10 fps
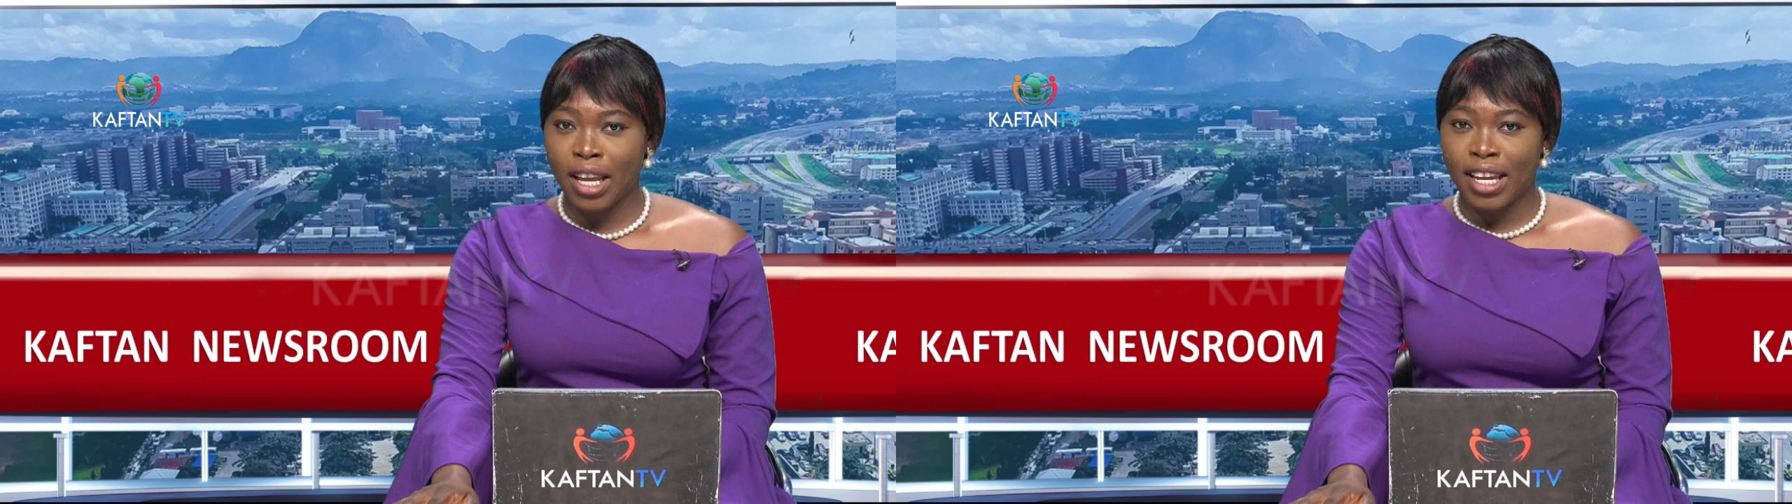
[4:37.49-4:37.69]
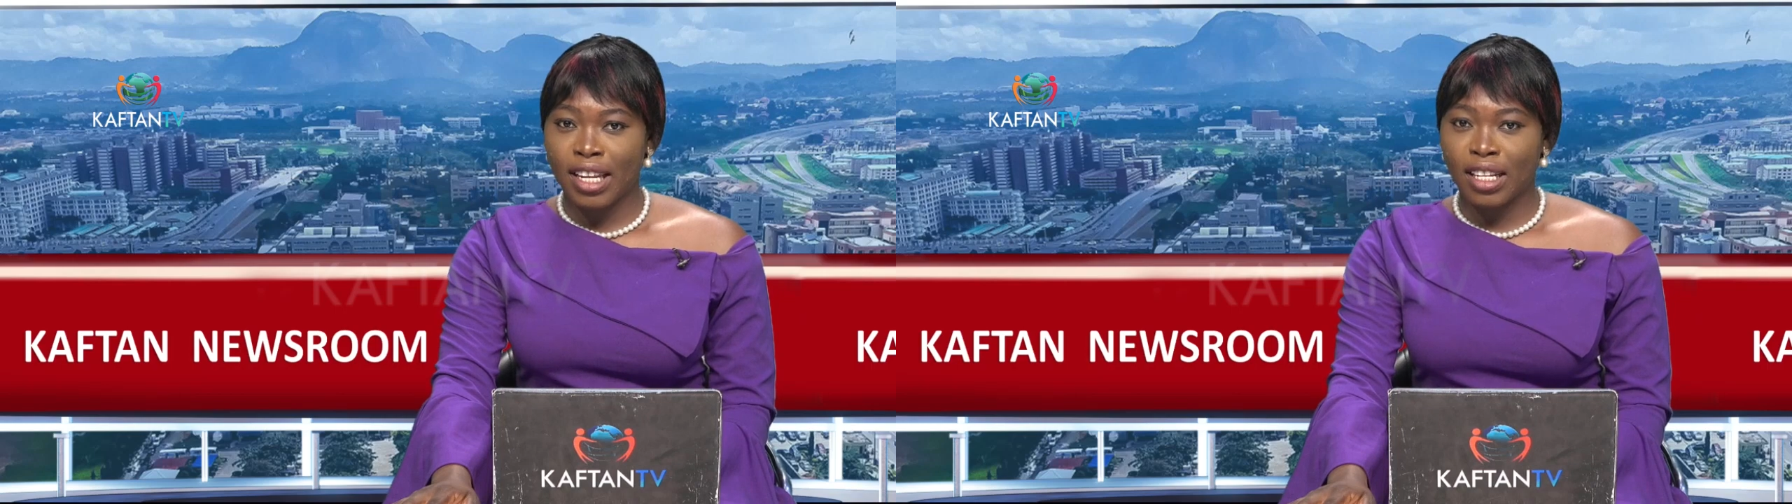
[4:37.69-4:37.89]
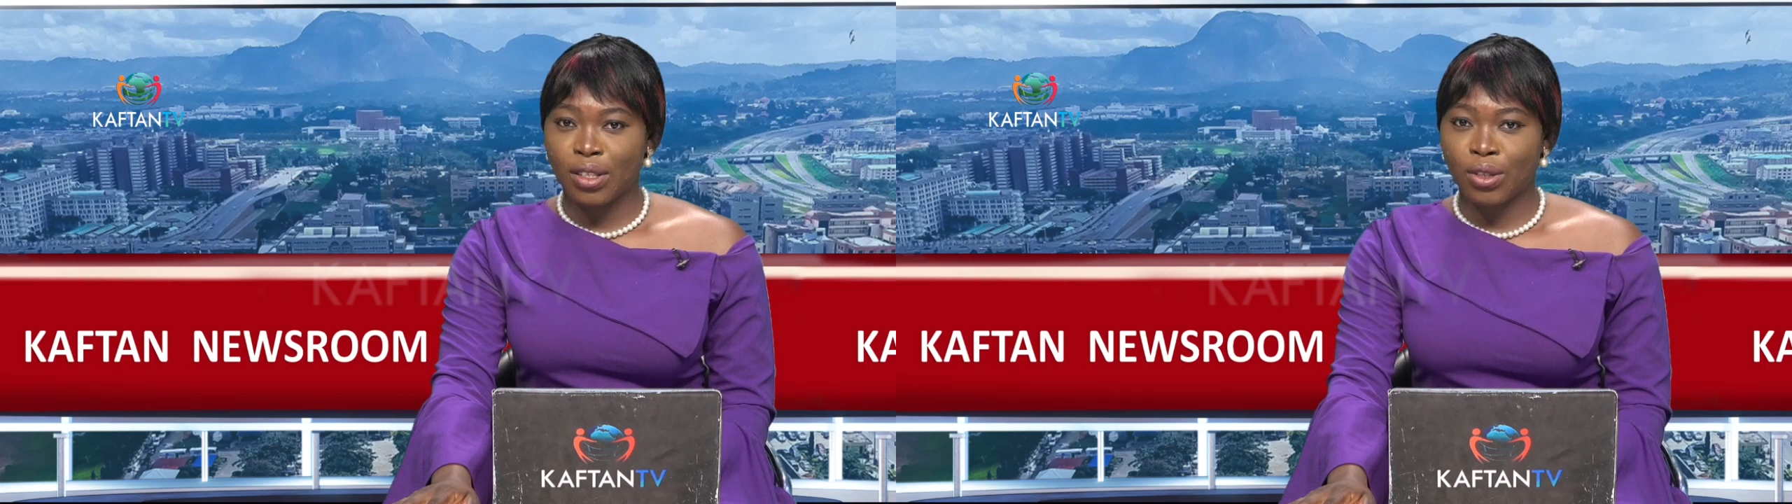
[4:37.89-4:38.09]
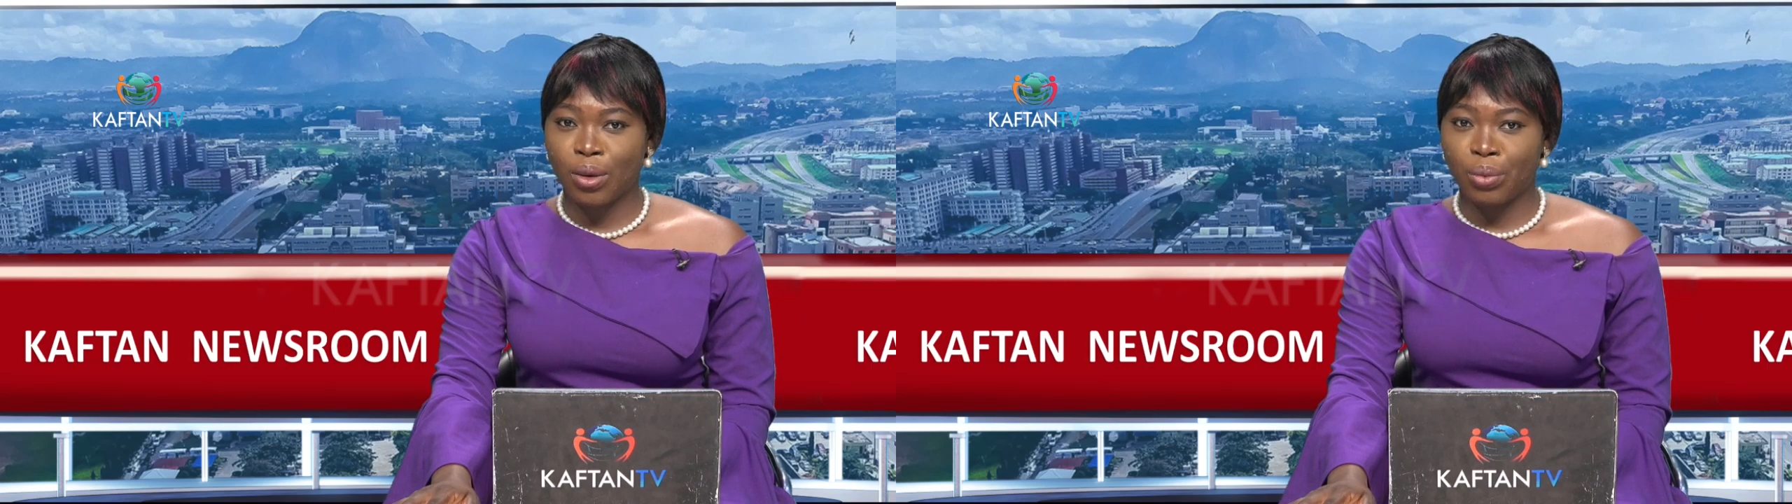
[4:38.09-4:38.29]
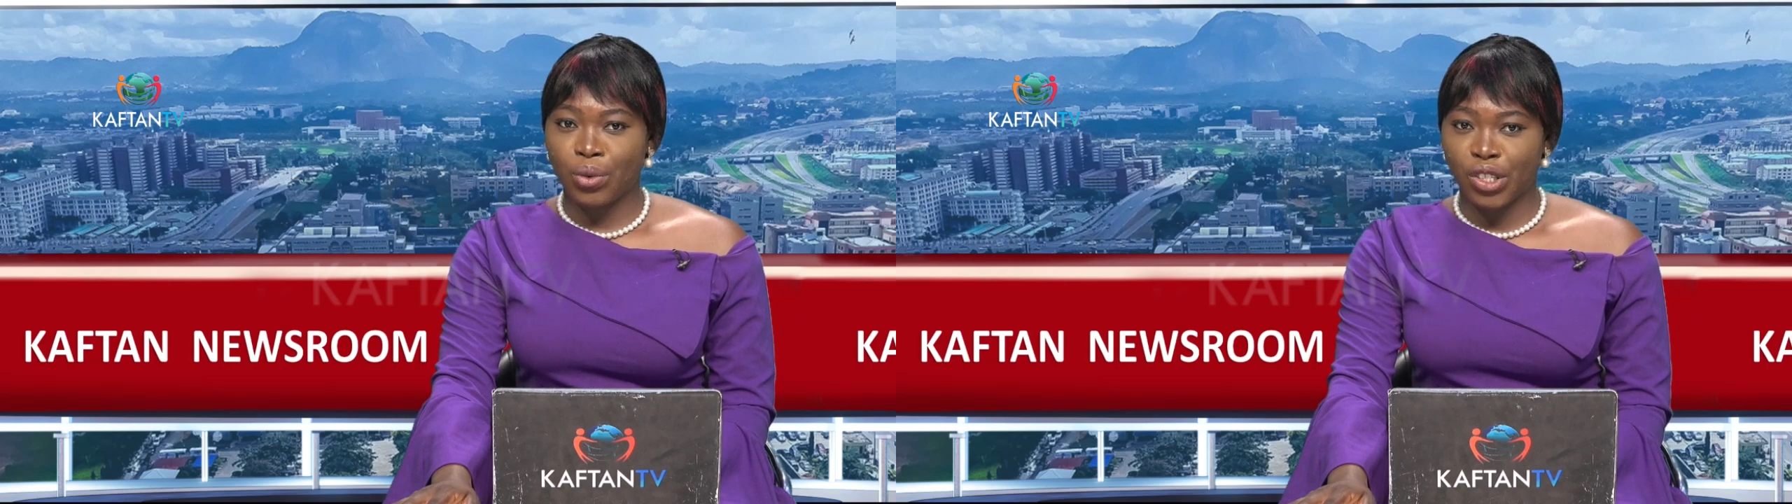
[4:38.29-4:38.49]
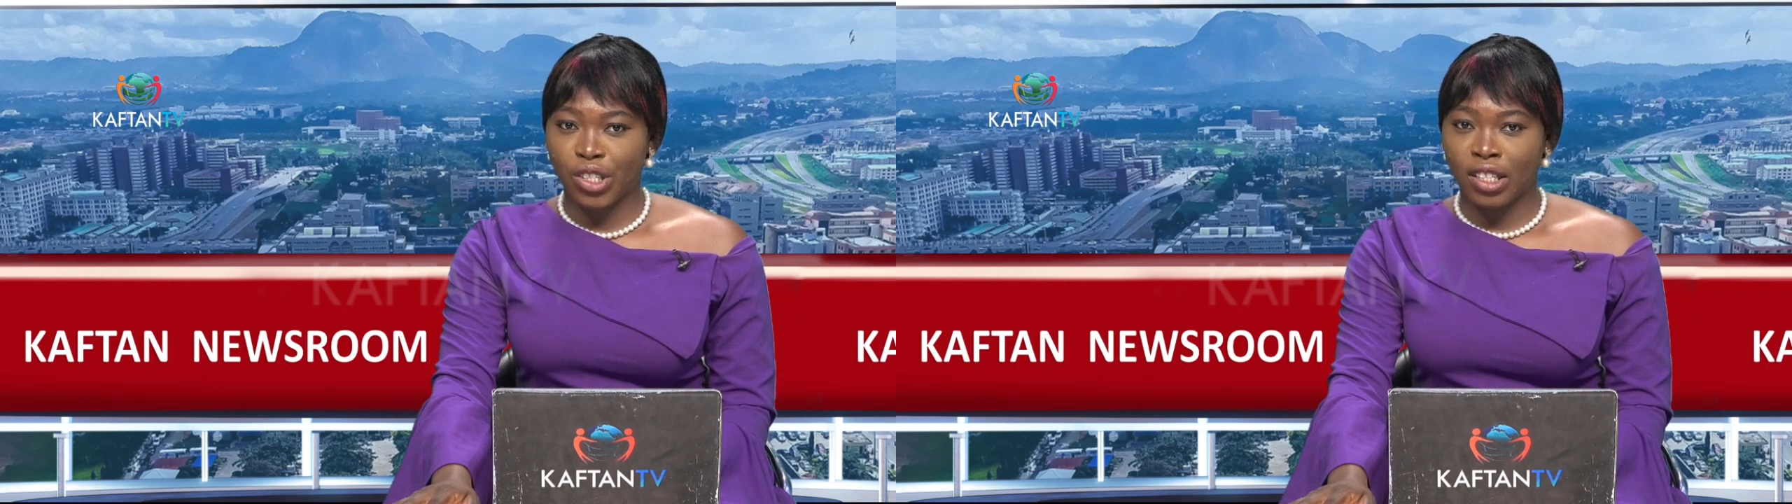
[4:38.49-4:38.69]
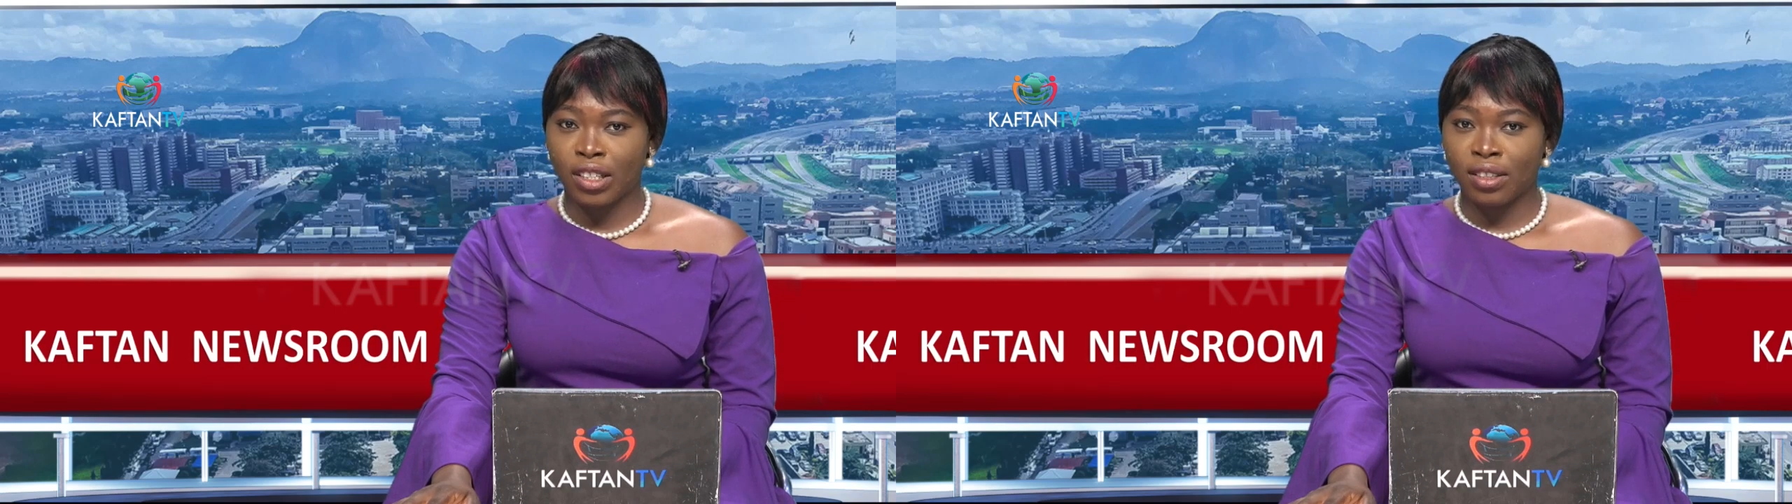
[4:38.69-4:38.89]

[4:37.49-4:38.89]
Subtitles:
in the sub-region.